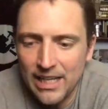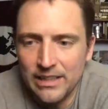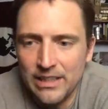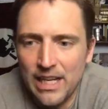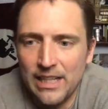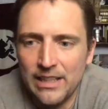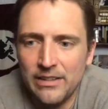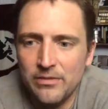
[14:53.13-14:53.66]

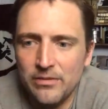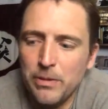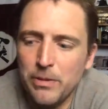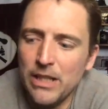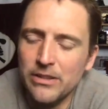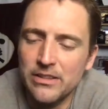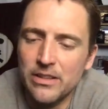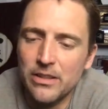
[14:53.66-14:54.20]
And
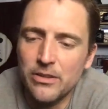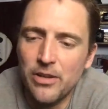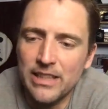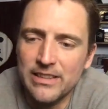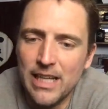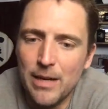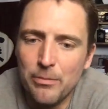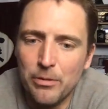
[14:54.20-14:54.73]
Peterson's a great
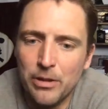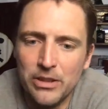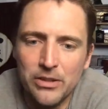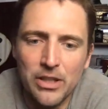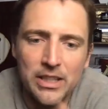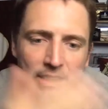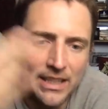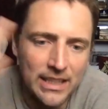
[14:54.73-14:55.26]
example where you
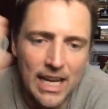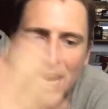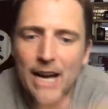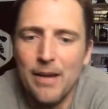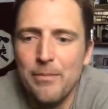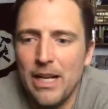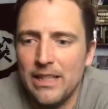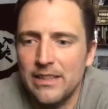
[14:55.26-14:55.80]
look in the
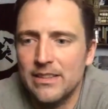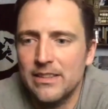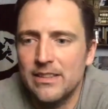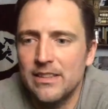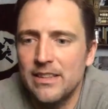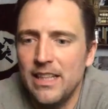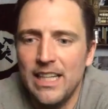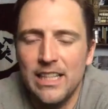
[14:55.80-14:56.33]

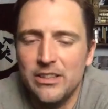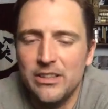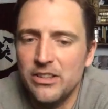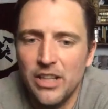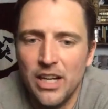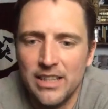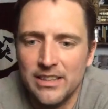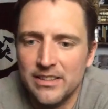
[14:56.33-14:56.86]
comments and it's
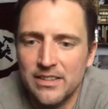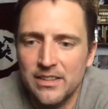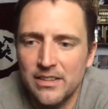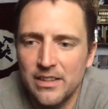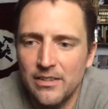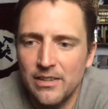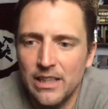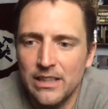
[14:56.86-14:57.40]
just
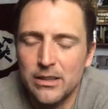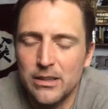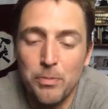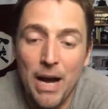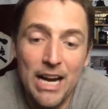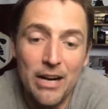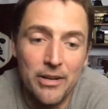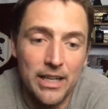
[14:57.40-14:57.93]

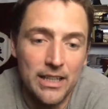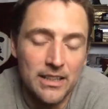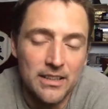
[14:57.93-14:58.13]
inspiring.